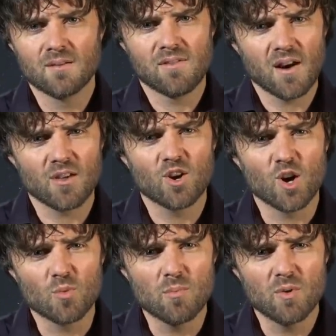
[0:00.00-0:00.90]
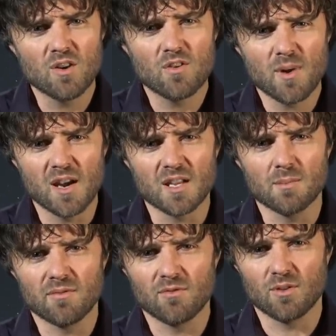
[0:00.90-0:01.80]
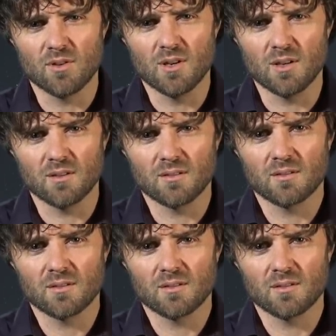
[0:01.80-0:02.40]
Father God, we bring Romania before you now.